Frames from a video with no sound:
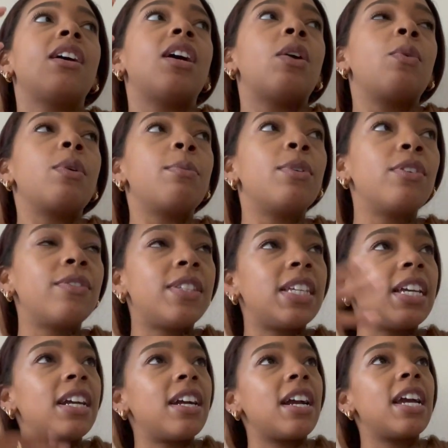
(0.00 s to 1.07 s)
we moved
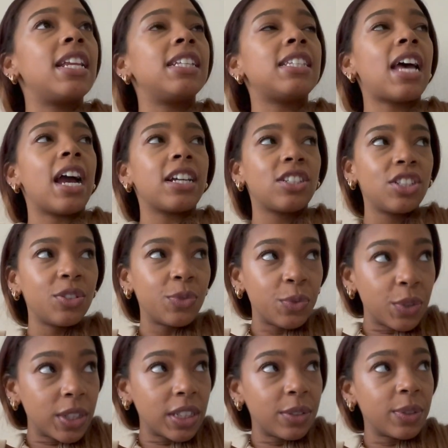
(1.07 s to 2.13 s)
here, and it's actually
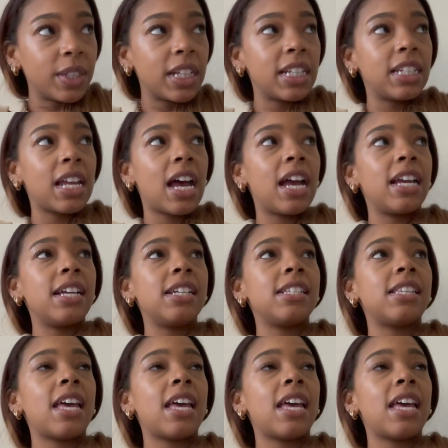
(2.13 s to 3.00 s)
really, really nice.